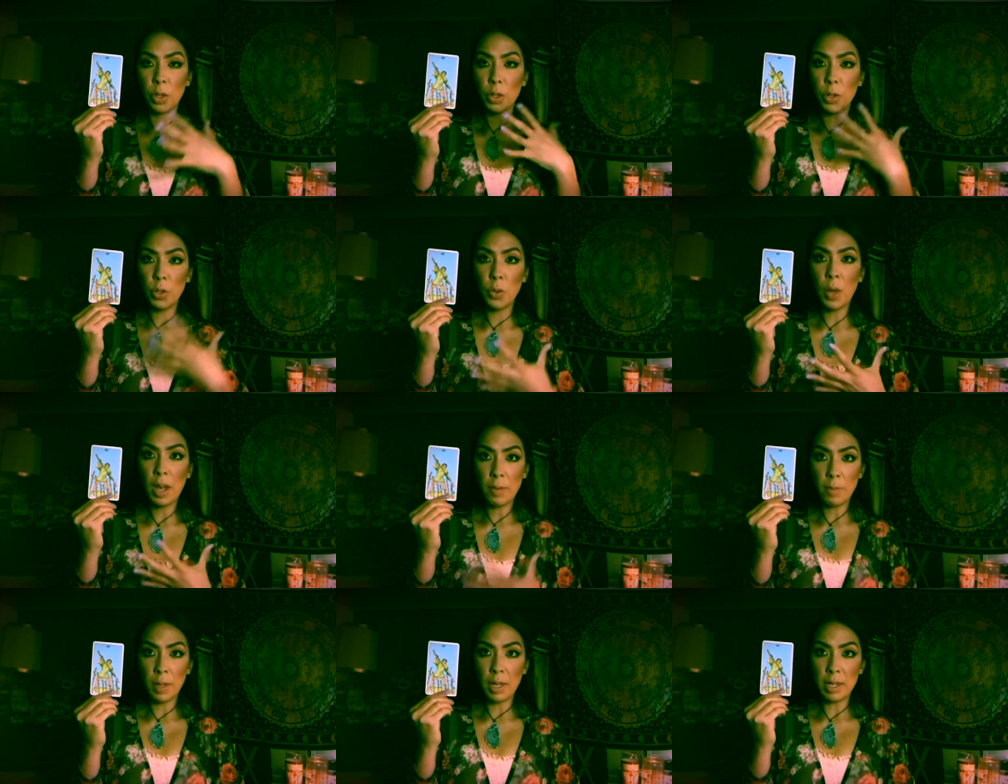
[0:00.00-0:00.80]
you
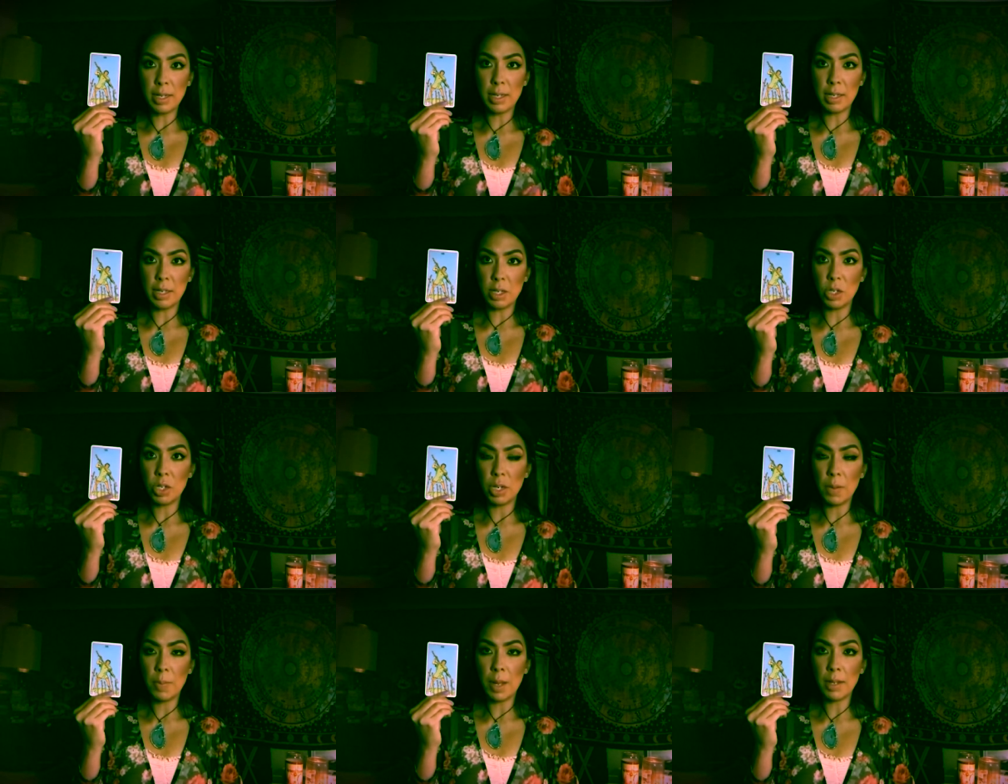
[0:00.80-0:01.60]
have made a
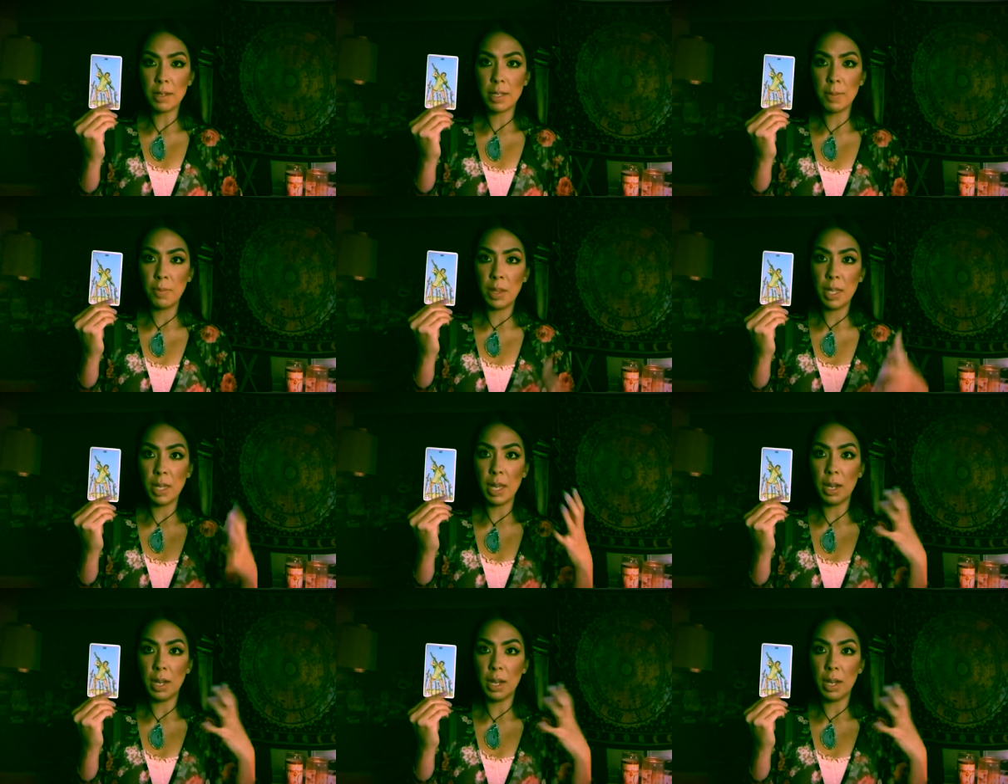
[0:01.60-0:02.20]
decision about something